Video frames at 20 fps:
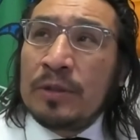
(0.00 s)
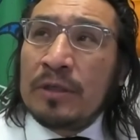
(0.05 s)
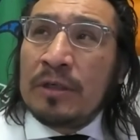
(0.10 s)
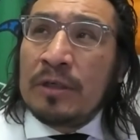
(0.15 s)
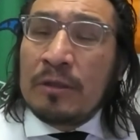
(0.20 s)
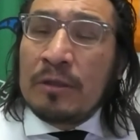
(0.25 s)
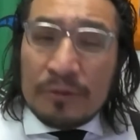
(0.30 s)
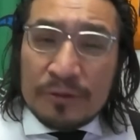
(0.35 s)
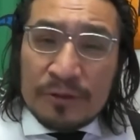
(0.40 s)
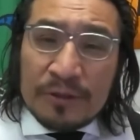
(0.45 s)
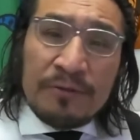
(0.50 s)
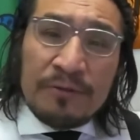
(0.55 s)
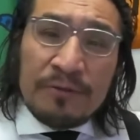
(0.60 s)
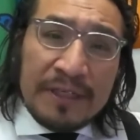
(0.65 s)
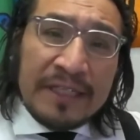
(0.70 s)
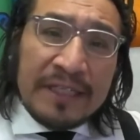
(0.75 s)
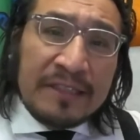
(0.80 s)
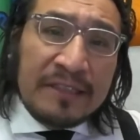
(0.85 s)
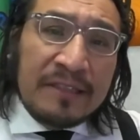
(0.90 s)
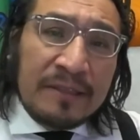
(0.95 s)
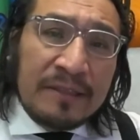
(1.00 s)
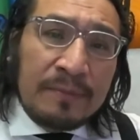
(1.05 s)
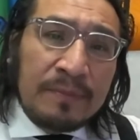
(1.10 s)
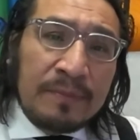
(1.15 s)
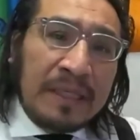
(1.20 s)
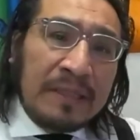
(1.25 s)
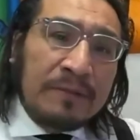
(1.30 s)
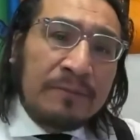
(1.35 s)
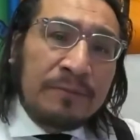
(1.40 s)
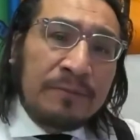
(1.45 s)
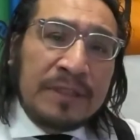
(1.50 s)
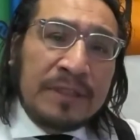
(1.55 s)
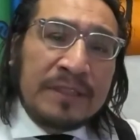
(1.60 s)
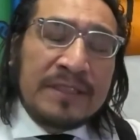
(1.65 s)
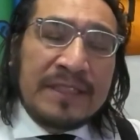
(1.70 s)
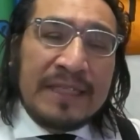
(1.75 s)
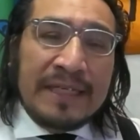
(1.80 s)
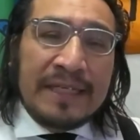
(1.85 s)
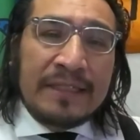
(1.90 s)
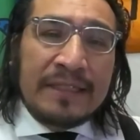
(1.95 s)
close to 300 of them that were
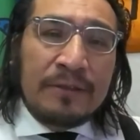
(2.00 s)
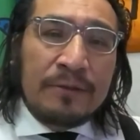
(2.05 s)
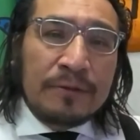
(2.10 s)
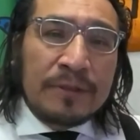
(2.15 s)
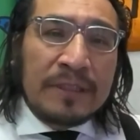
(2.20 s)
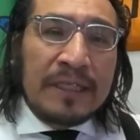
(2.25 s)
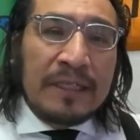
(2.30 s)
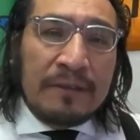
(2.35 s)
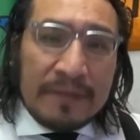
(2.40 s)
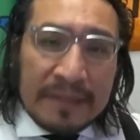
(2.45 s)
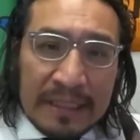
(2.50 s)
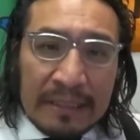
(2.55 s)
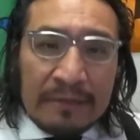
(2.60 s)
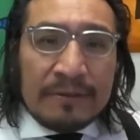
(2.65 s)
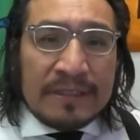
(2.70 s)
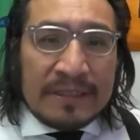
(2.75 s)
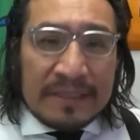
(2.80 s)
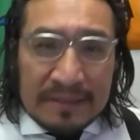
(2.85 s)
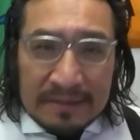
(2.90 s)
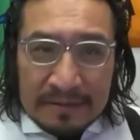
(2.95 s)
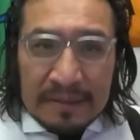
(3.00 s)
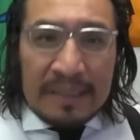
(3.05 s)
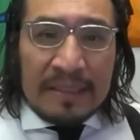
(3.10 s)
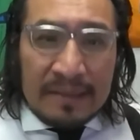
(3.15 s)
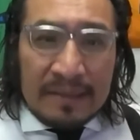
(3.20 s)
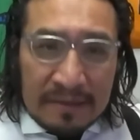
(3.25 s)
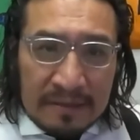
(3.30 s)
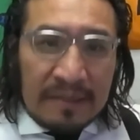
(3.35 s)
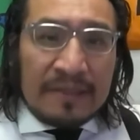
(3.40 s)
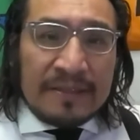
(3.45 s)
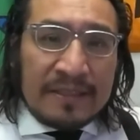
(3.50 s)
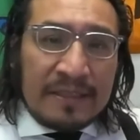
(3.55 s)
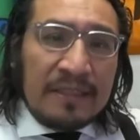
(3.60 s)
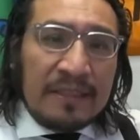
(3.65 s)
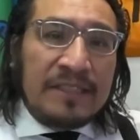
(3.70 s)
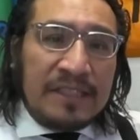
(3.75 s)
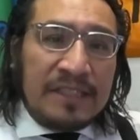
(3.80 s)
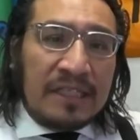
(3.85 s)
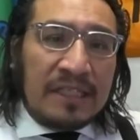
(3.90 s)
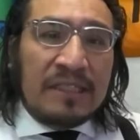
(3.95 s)
staying in a hotel, and I constantly
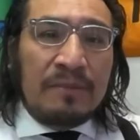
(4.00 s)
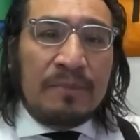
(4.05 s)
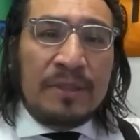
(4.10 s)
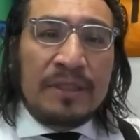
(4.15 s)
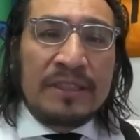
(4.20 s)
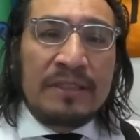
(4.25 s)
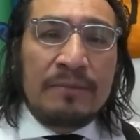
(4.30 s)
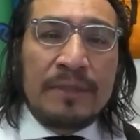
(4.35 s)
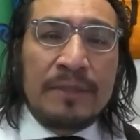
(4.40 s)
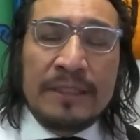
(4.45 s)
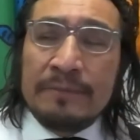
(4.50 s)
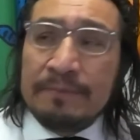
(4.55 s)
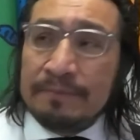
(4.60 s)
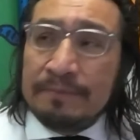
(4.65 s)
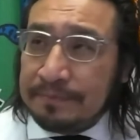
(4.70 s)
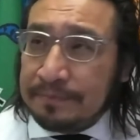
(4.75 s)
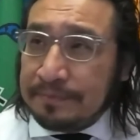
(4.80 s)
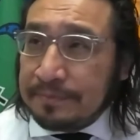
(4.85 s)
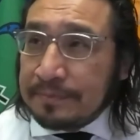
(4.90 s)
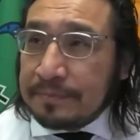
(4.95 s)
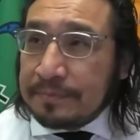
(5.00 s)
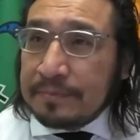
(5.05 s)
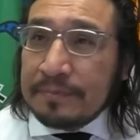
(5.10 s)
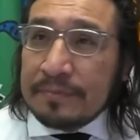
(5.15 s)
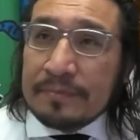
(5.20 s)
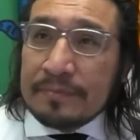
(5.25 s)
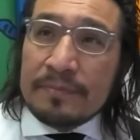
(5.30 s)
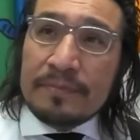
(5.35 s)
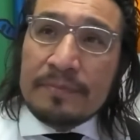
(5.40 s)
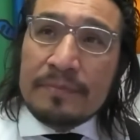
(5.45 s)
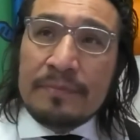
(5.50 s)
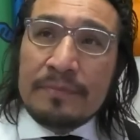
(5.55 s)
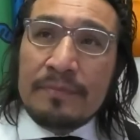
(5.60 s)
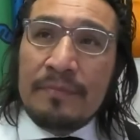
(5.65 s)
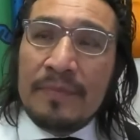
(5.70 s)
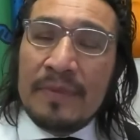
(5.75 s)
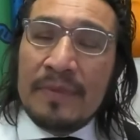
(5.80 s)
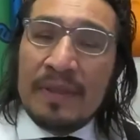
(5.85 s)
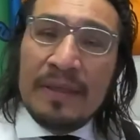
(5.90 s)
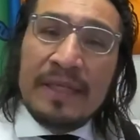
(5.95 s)
checked up on them, right?
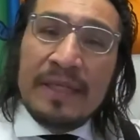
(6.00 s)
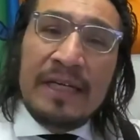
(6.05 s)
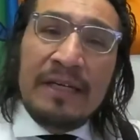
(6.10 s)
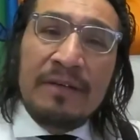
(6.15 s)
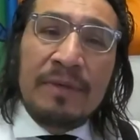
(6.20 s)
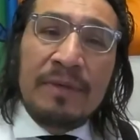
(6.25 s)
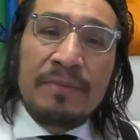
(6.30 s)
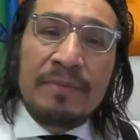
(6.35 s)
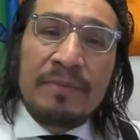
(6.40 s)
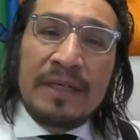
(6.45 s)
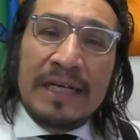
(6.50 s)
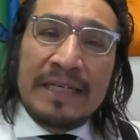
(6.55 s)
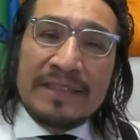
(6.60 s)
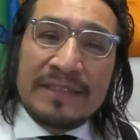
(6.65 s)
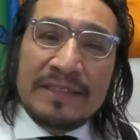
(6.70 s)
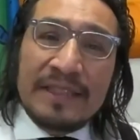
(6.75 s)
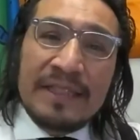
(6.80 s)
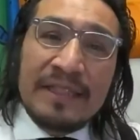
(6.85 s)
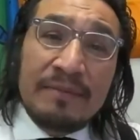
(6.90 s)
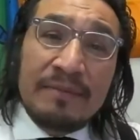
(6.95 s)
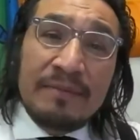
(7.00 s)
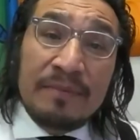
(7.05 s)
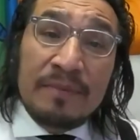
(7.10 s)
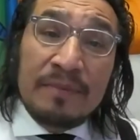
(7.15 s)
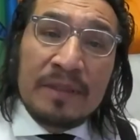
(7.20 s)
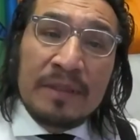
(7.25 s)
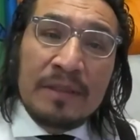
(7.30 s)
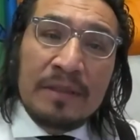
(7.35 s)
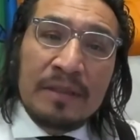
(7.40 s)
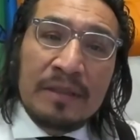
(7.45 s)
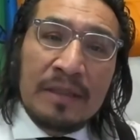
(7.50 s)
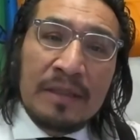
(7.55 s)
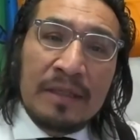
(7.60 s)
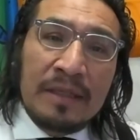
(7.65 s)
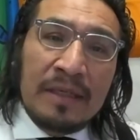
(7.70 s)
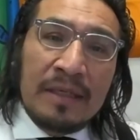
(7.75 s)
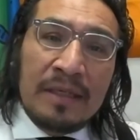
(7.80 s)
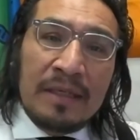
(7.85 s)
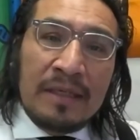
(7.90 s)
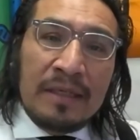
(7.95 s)
And I remember asking him,
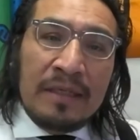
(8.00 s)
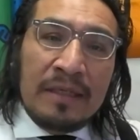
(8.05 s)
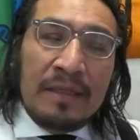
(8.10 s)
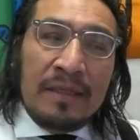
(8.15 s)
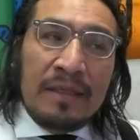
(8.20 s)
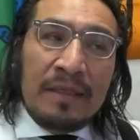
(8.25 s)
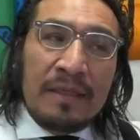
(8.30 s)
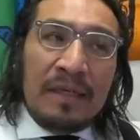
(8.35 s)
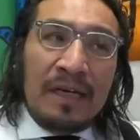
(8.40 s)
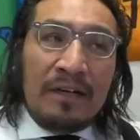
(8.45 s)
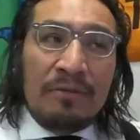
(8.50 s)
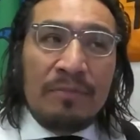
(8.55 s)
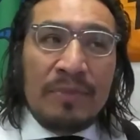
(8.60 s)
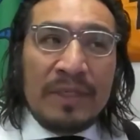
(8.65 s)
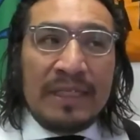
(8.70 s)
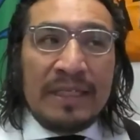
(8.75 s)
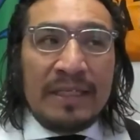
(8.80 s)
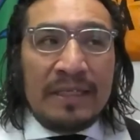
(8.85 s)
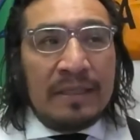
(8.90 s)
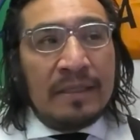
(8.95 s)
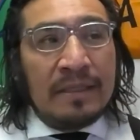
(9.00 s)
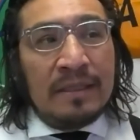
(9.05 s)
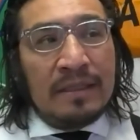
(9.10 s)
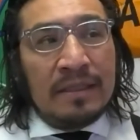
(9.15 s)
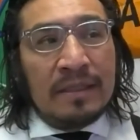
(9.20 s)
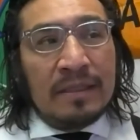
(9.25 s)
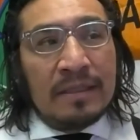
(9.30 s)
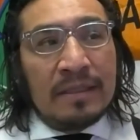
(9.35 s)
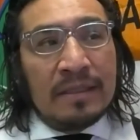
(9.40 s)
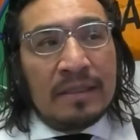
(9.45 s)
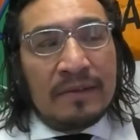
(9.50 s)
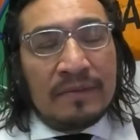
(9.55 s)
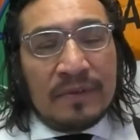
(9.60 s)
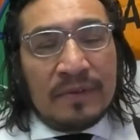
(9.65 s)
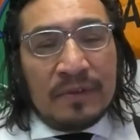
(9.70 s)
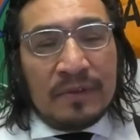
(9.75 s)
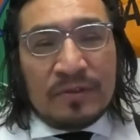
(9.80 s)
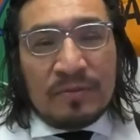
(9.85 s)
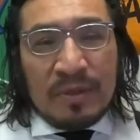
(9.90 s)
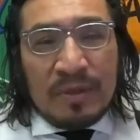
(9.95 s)
how many of
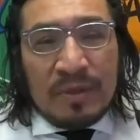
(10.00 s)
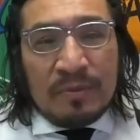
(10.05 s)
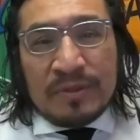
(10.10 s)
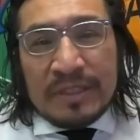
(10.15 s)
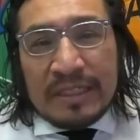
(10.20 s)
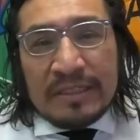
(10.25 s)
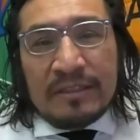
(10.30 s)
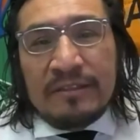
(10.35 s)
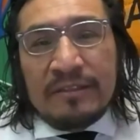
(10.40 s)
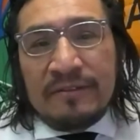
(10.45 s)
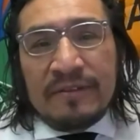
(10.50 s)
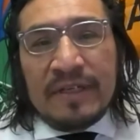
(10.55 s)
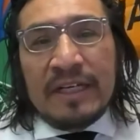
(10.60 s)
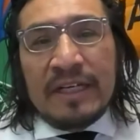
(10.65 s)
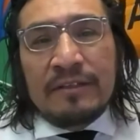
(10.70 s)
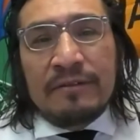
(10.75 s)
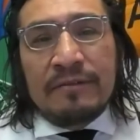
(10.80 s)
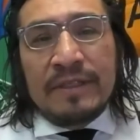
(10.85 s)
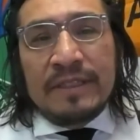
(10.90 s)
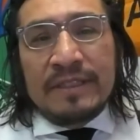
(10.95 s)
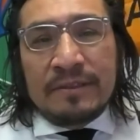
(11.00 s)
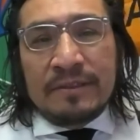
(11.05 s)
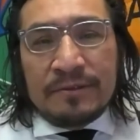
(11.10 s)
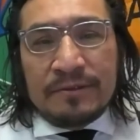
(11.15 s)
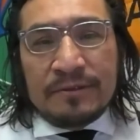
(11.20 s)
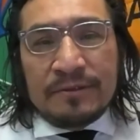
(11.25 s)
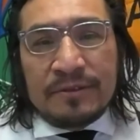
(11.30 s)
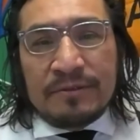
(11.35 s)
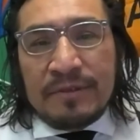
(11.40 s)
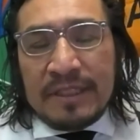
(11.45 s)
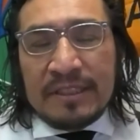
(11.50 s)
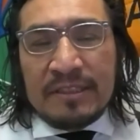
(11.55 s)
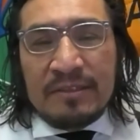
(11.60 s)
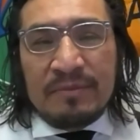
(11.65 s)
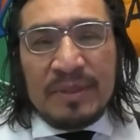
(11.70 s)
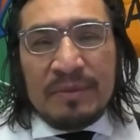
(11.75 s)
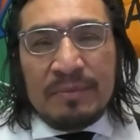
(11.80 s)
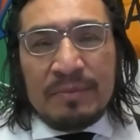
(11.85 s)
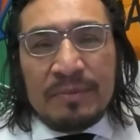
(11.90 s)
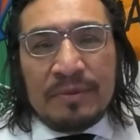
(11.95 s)
those people that are evacuated, those 300
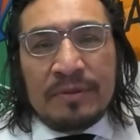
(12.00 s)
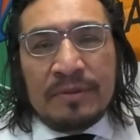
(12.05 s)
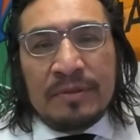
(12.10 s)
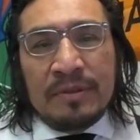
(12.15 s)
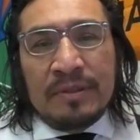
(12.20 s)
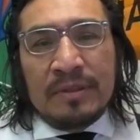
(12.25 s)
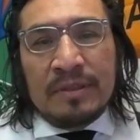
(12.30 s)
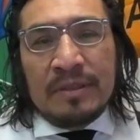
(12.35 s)
people,